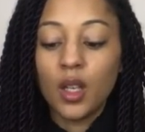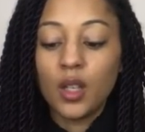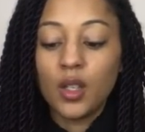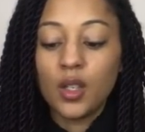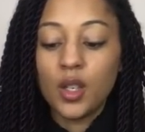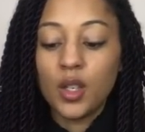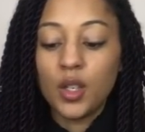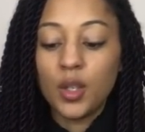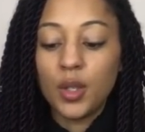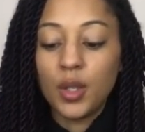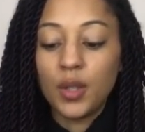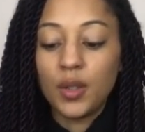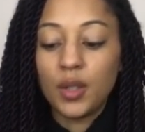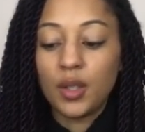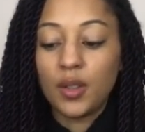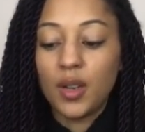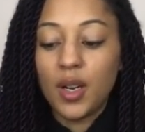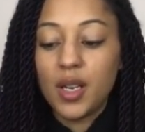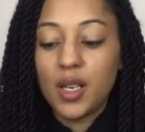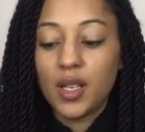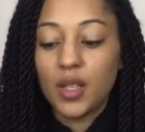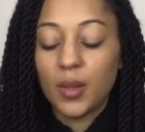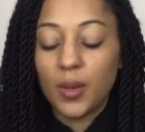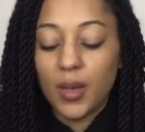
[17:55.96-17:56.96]
So doing the
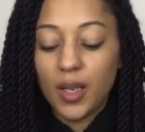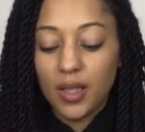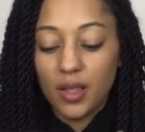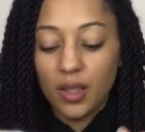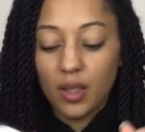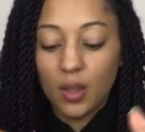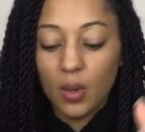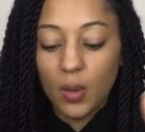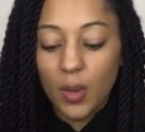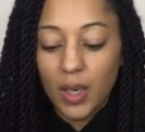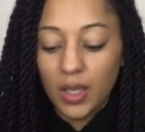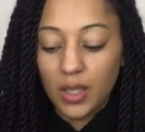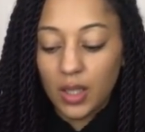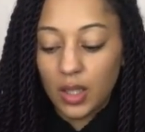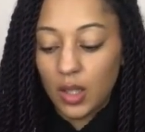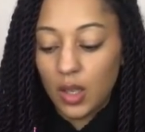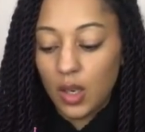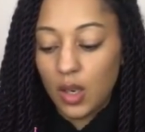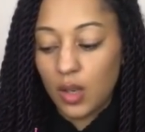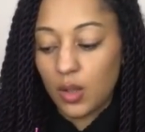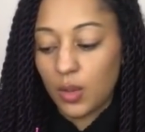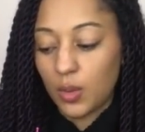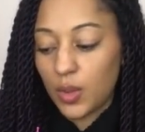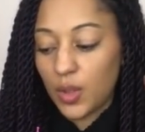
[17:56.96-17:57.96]
granny squares as I went
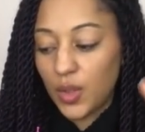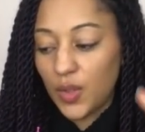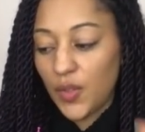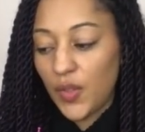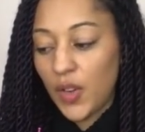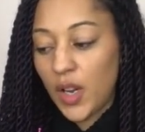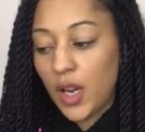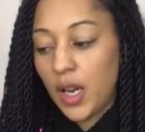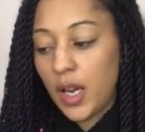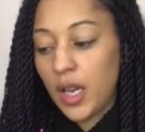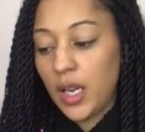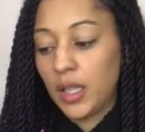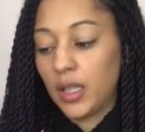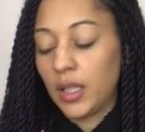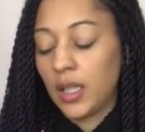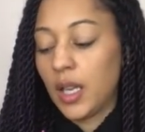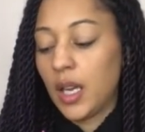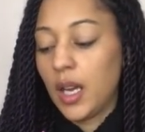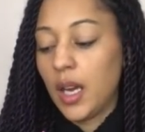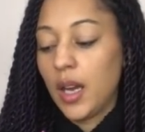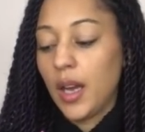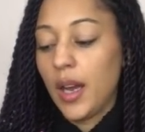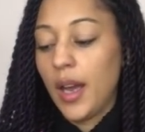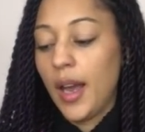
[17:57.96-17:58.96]
along was fine.
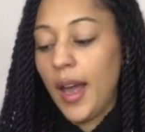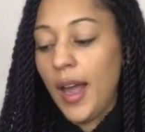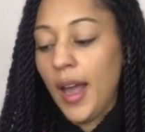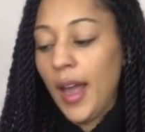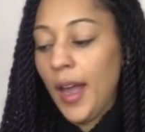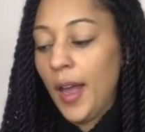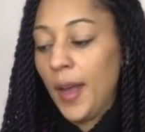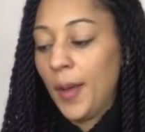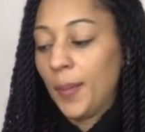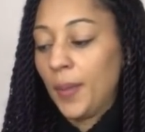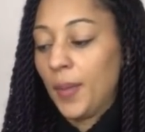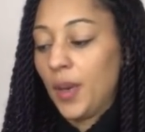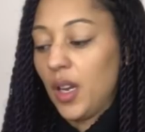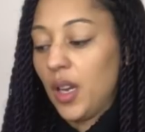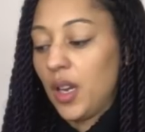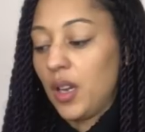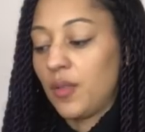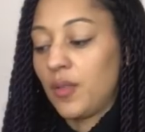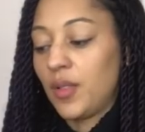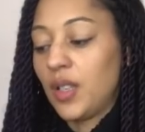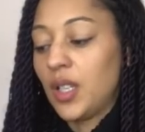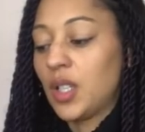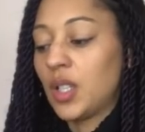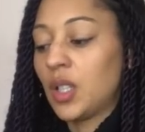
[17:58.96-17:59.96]
Um,
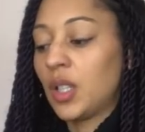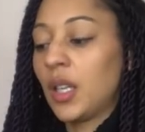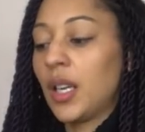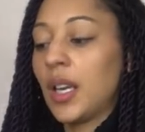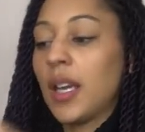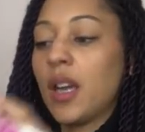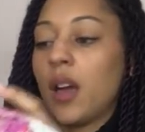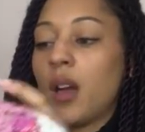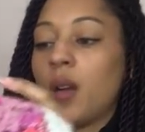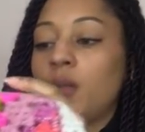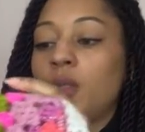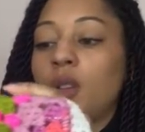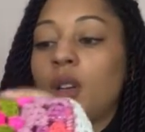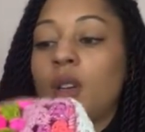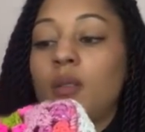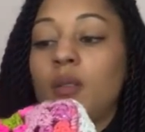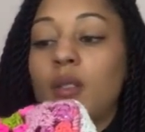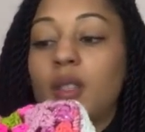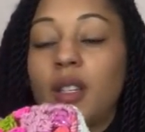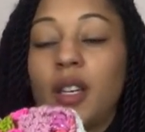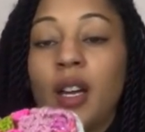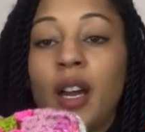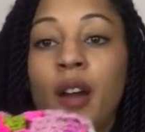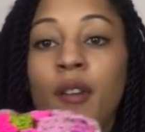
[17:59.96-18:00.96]
originally I was going
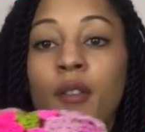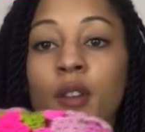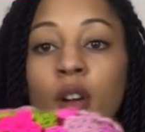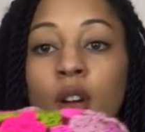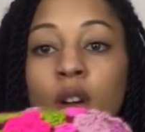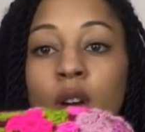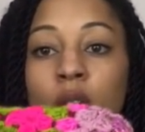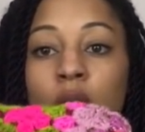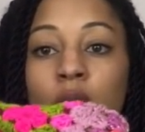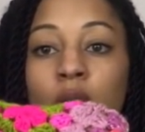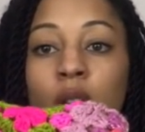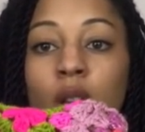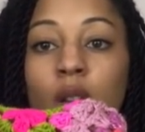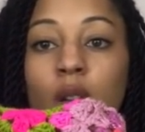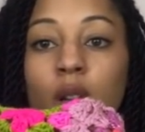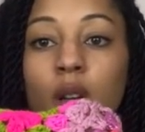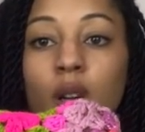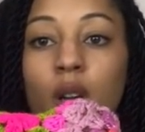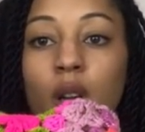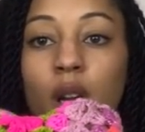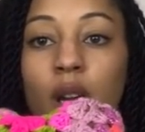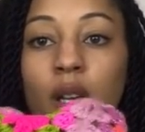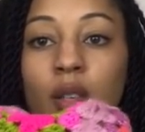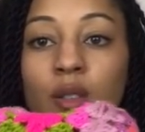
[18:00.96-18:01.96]
to carry on
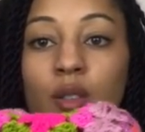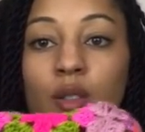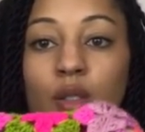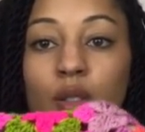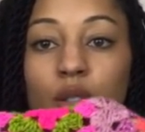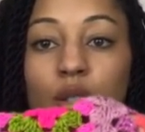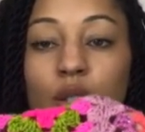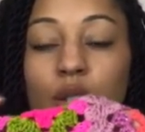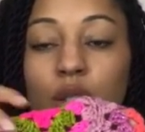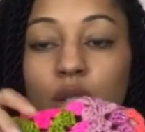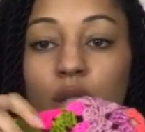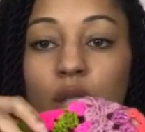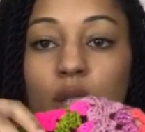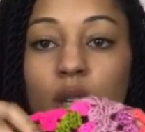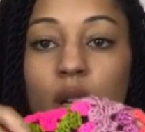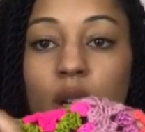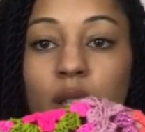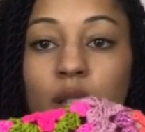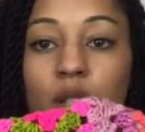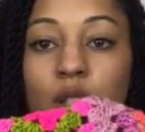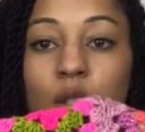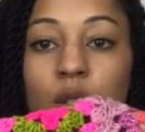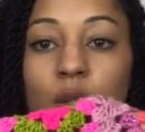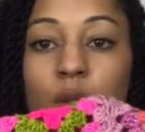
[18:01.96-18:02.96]
and just
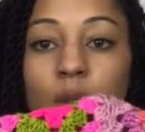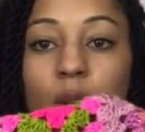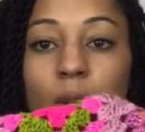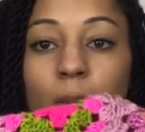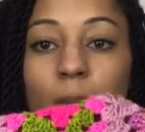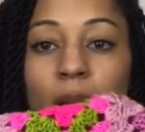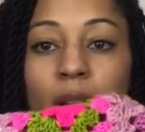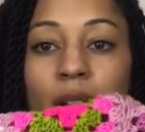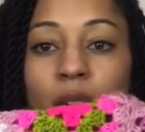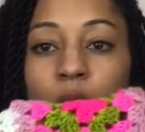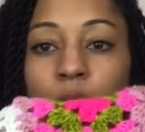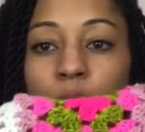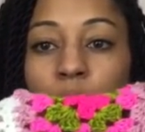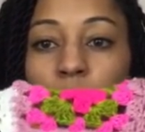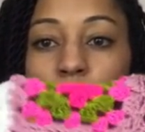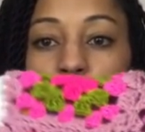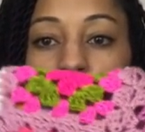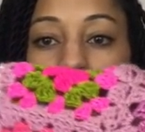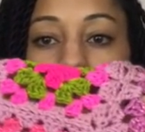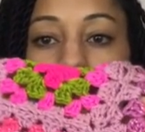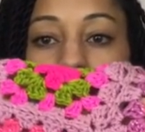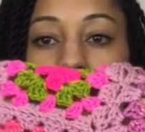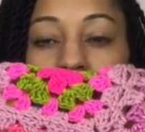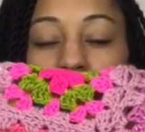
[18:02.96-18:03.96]
and do a panel
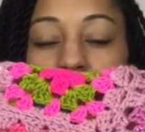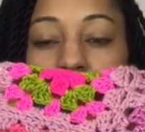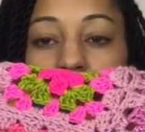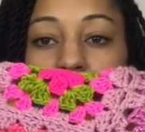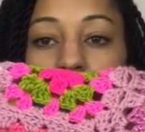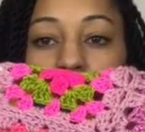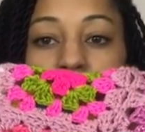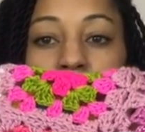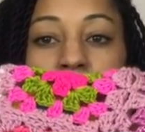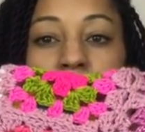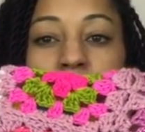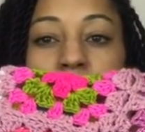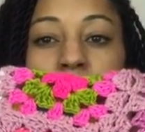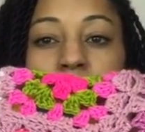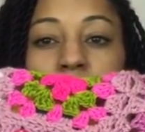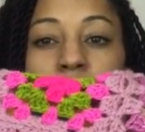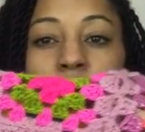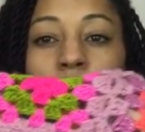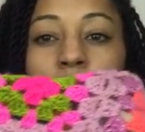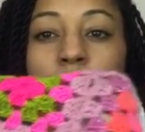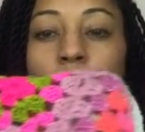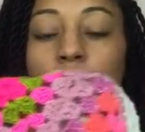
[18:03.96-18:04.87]
of granny squares